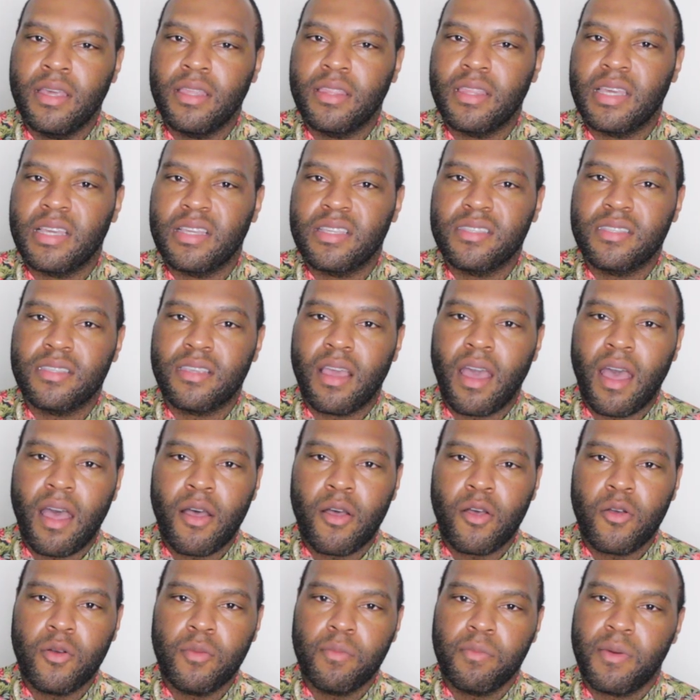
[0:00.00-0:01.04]
things
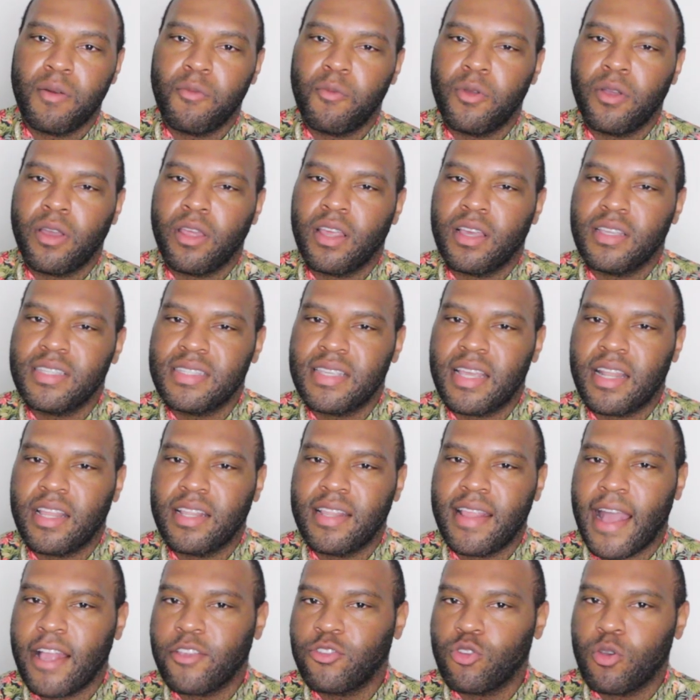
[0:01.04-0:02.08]
go, but we're gonna set
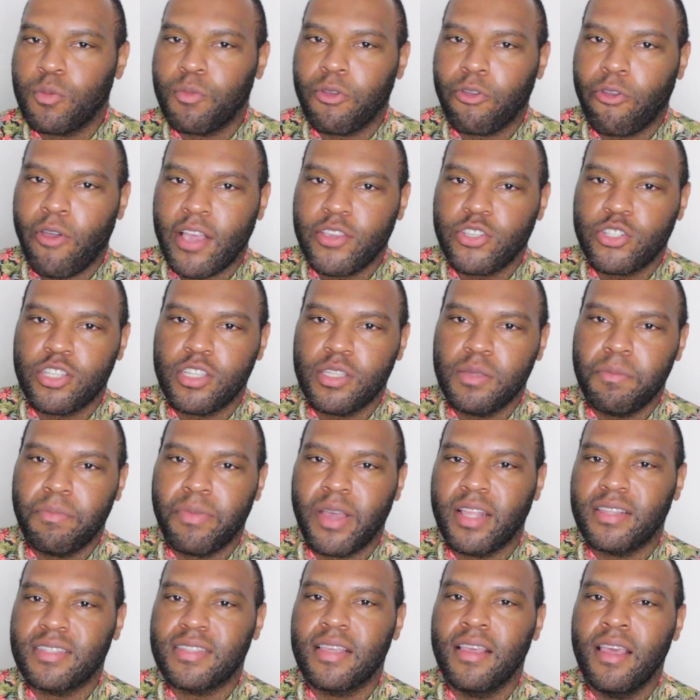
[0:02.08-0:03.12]
a natural progression,
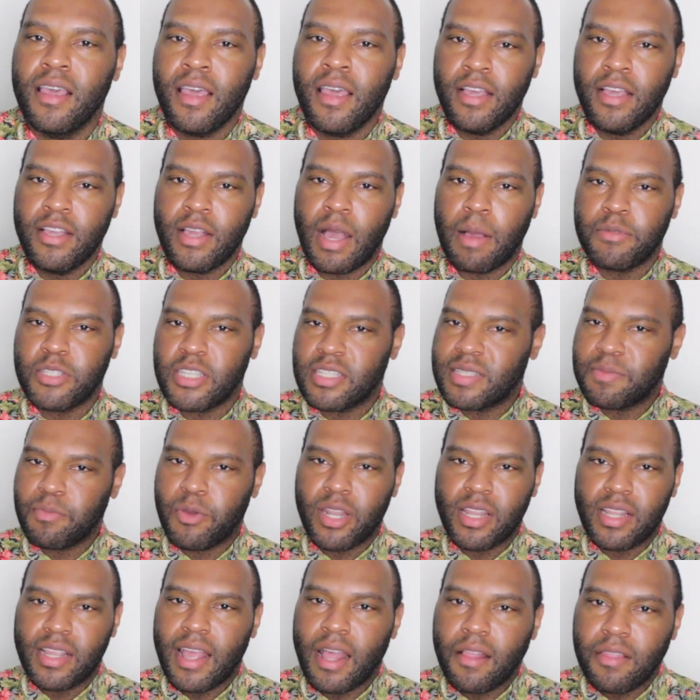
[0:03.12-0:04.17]
but I'm just
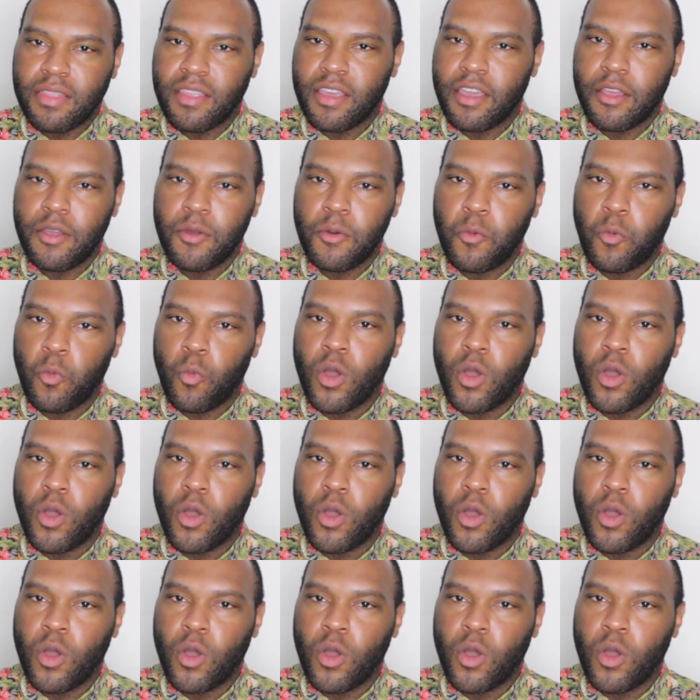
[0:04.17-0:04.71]
putting out there,